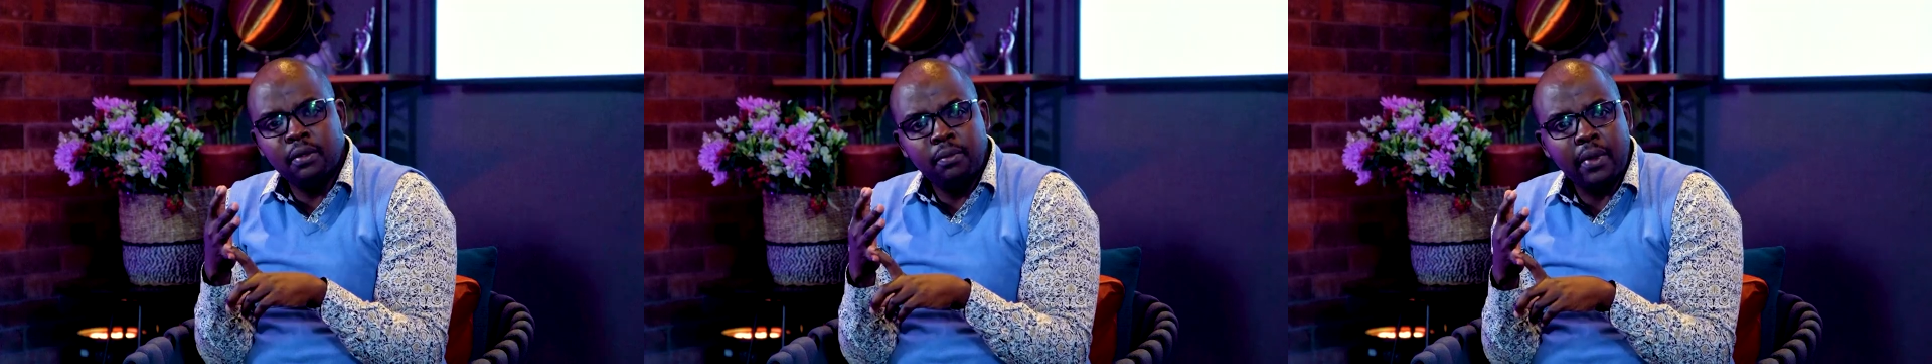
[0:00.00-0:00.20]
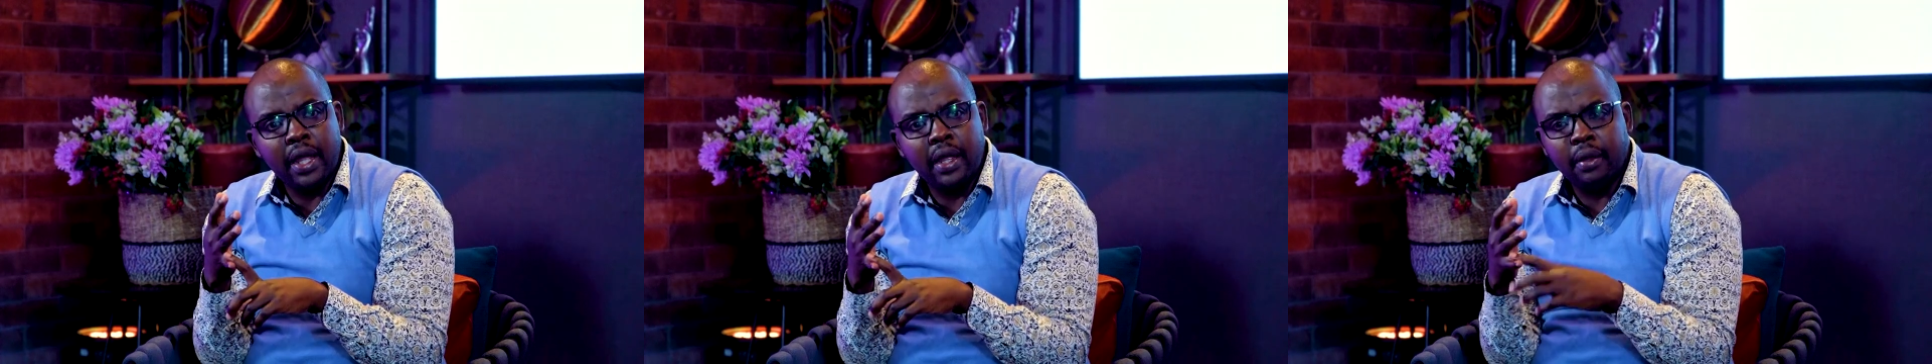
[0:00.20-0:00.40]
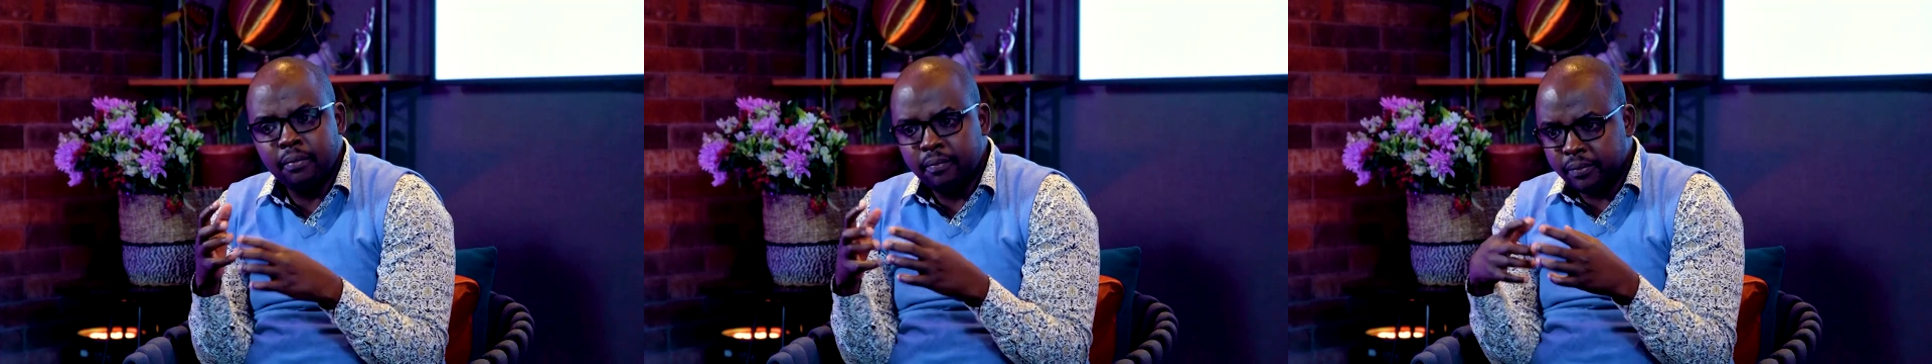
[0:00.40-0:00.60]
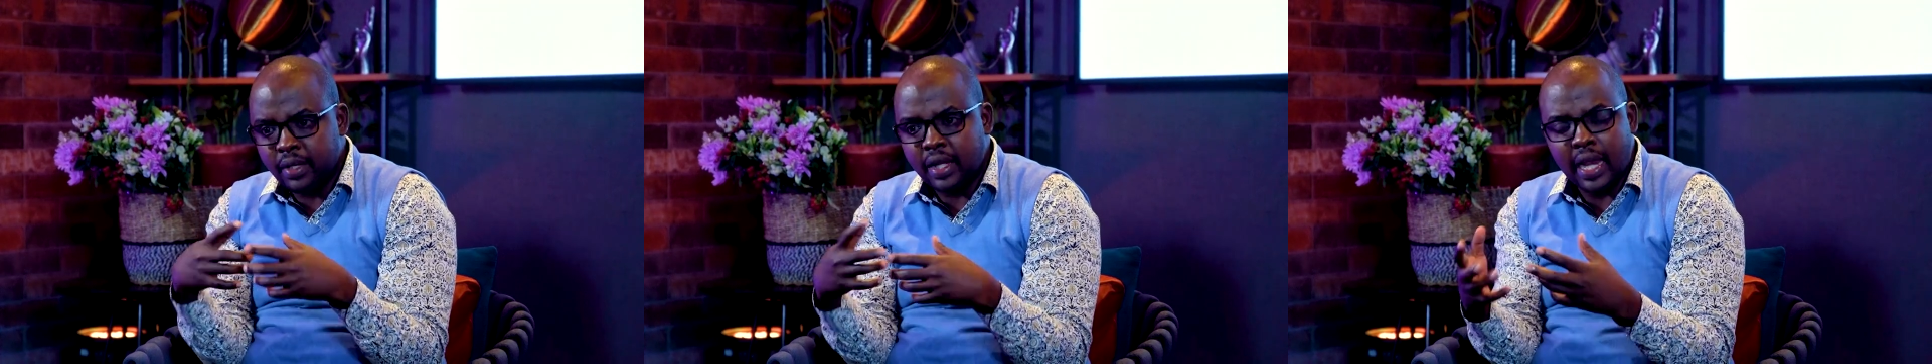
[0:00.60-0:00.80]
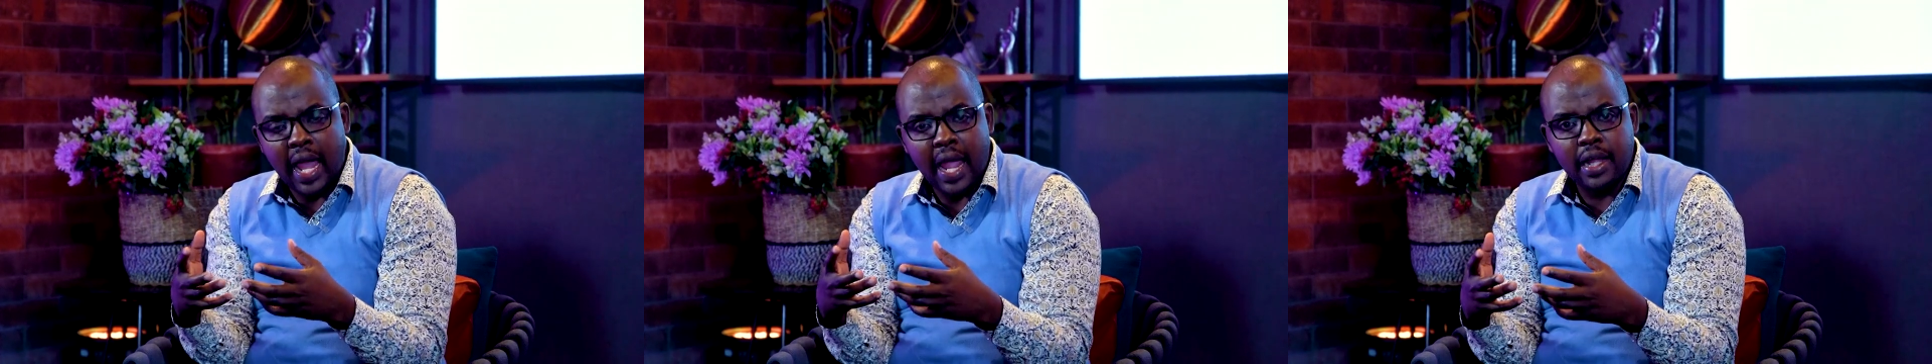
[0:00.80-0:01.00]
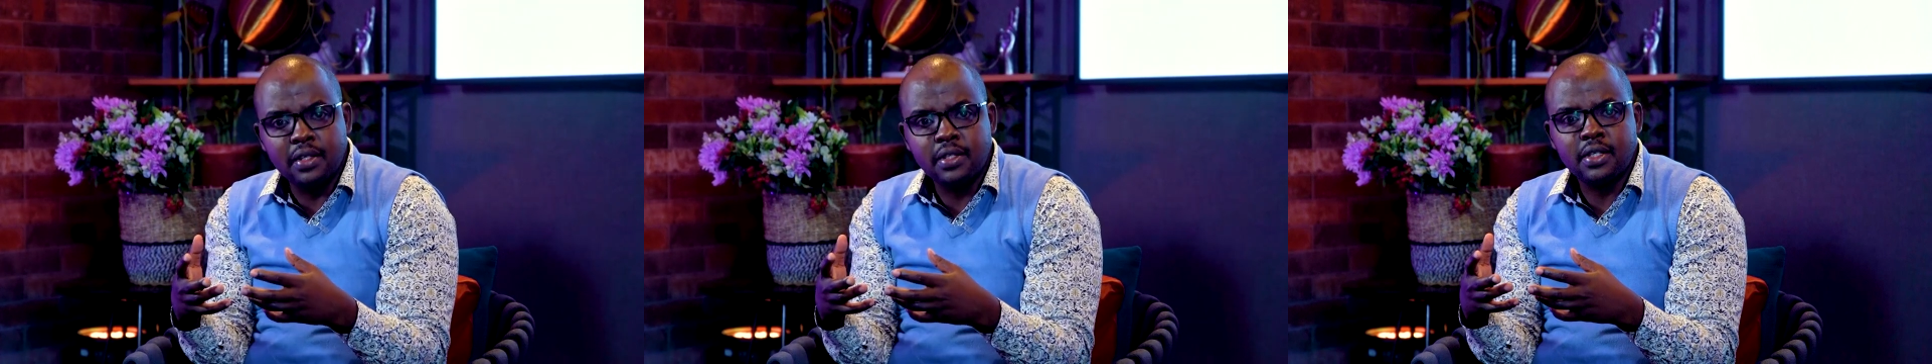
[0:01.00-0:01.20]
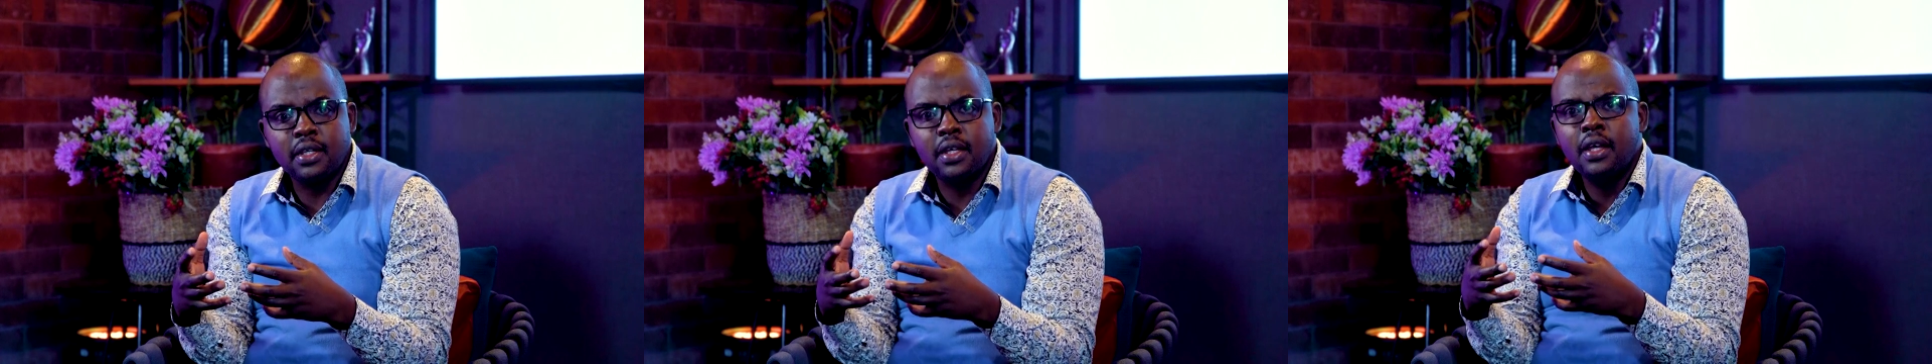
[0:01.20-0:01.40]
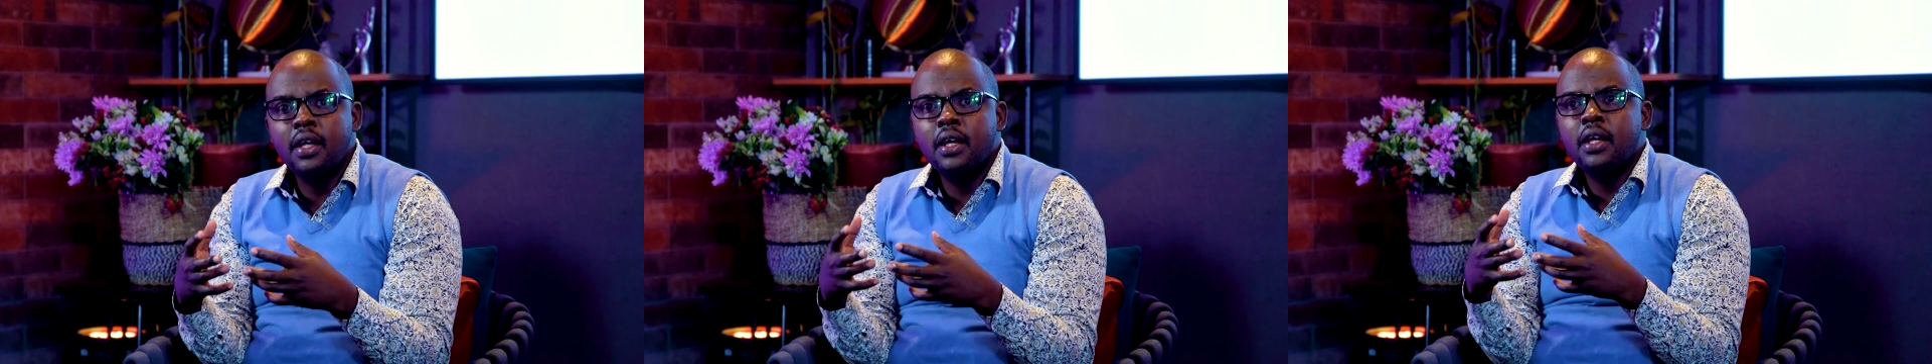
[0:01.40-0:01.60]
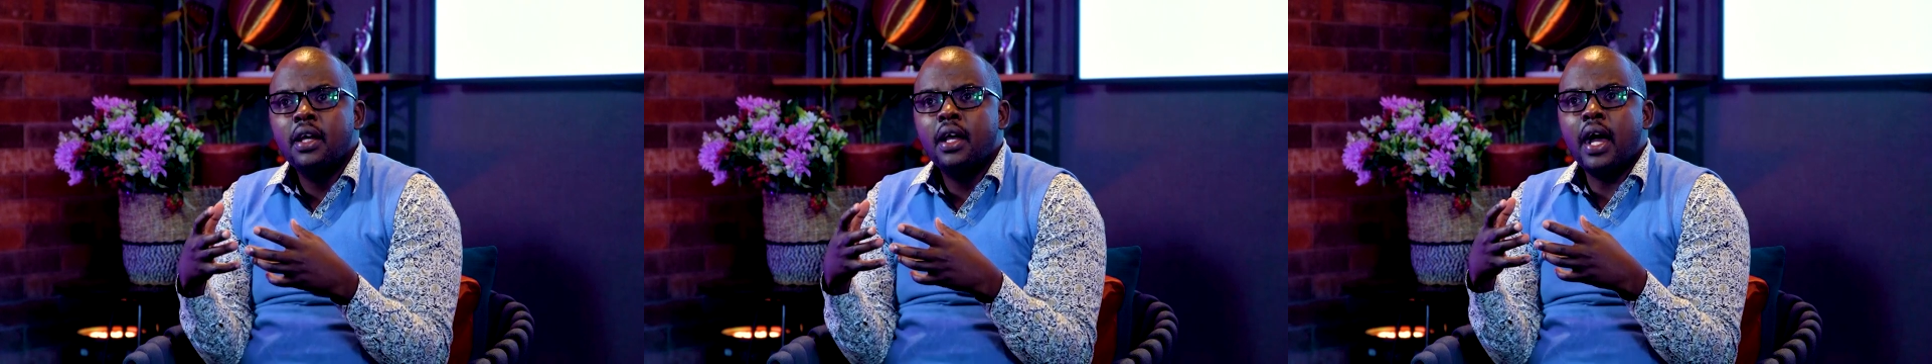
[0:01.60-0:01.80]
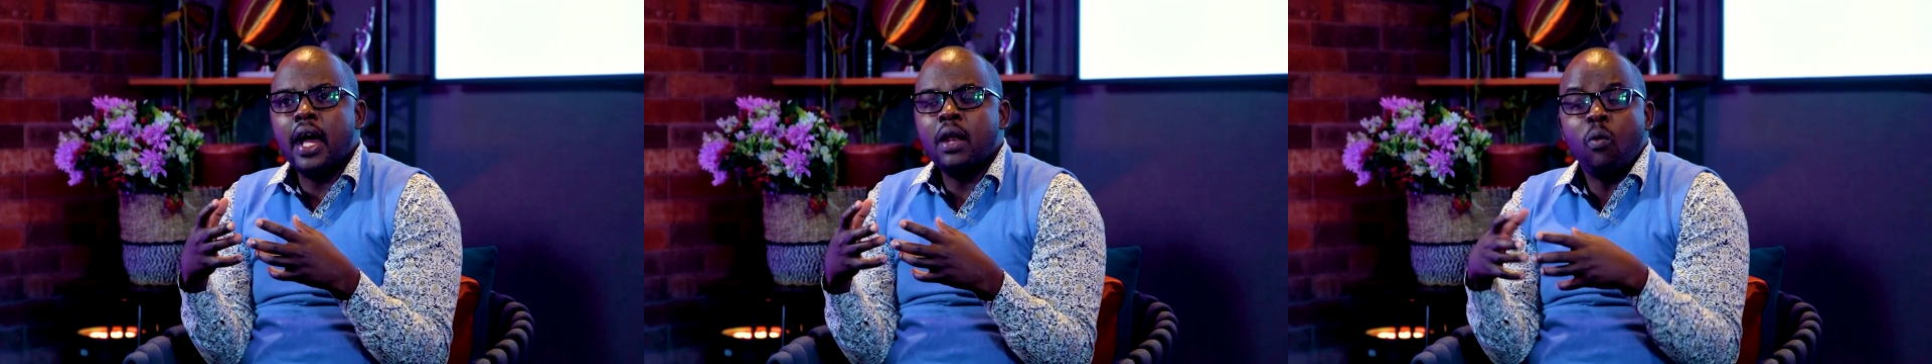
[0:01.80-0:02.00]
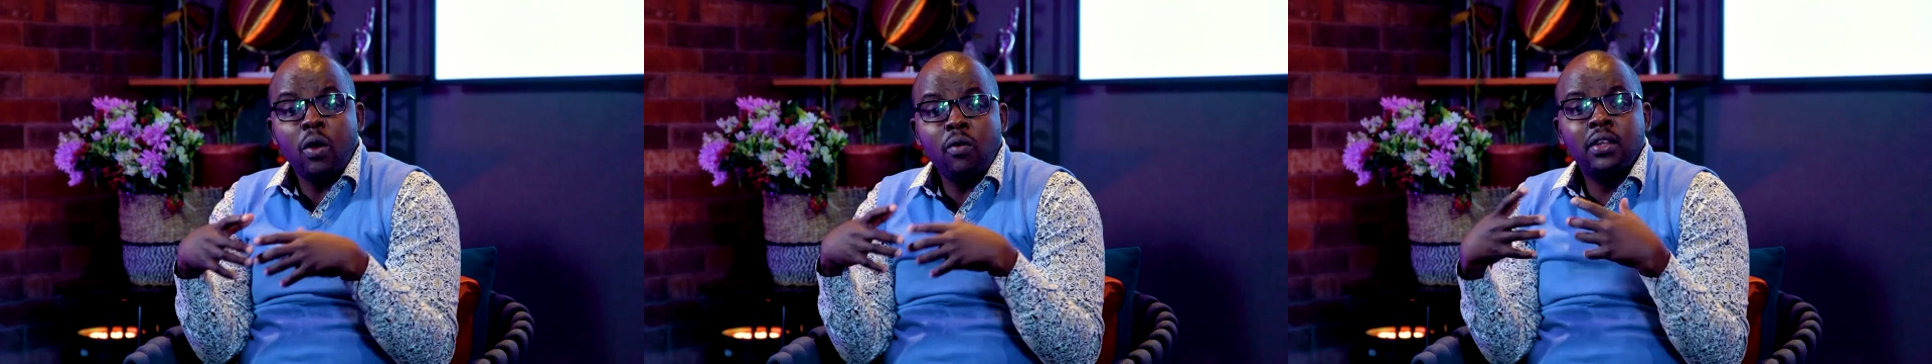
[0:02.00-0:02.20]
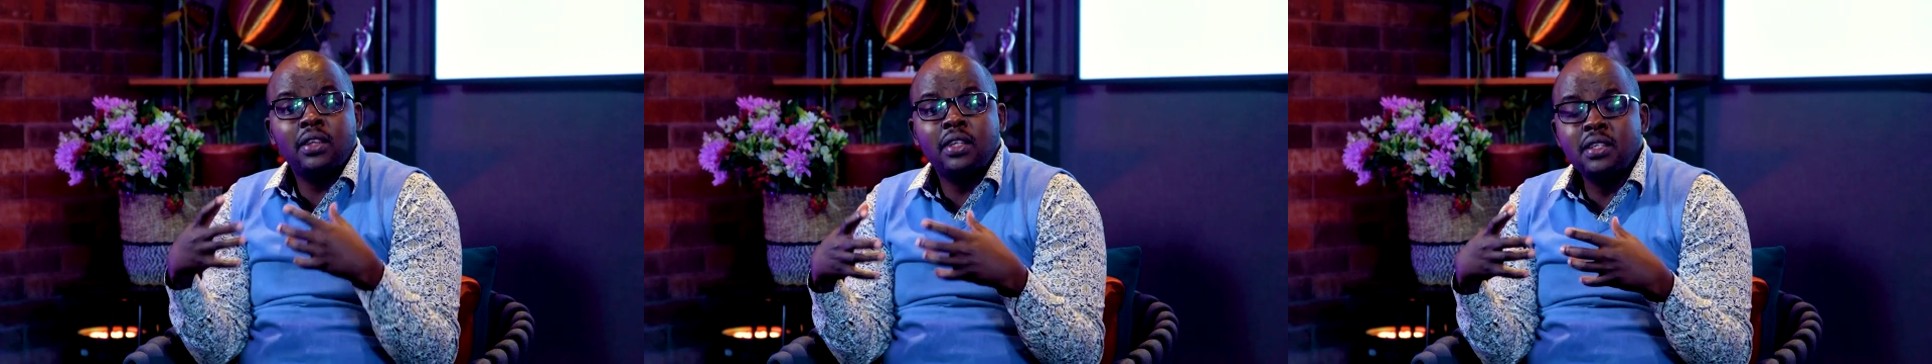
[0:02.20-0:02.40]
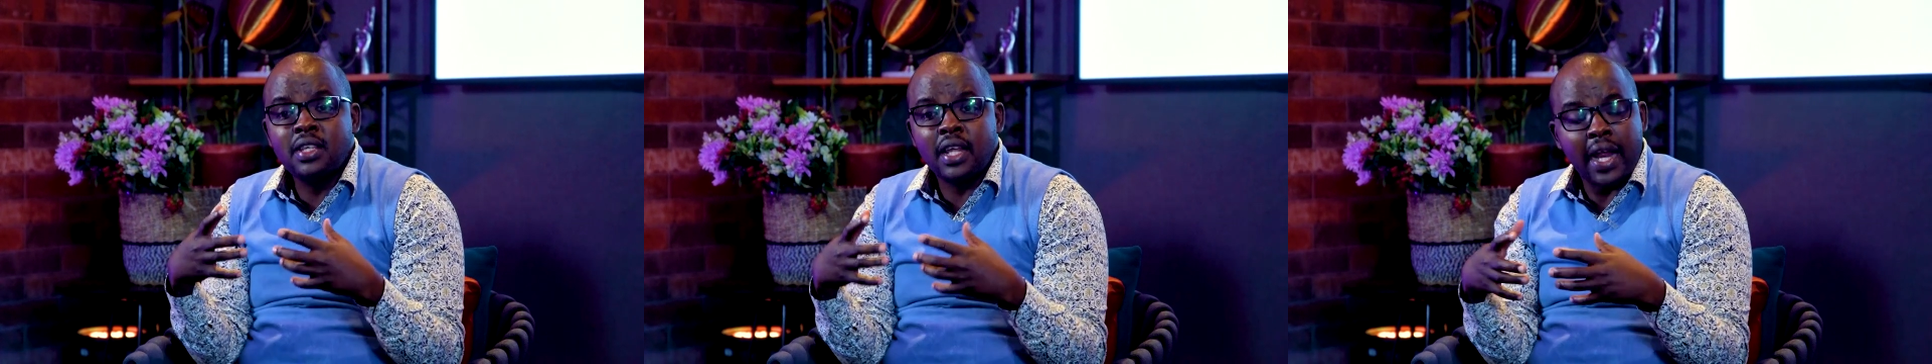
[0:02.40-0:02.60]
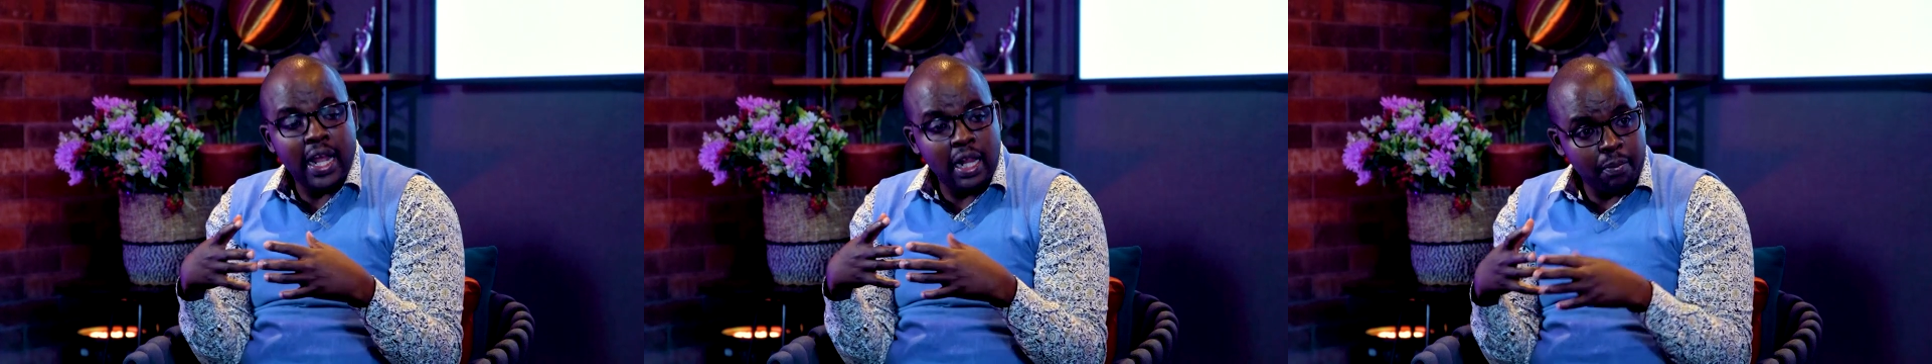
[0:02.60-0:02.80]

my clients, and one of the things that I help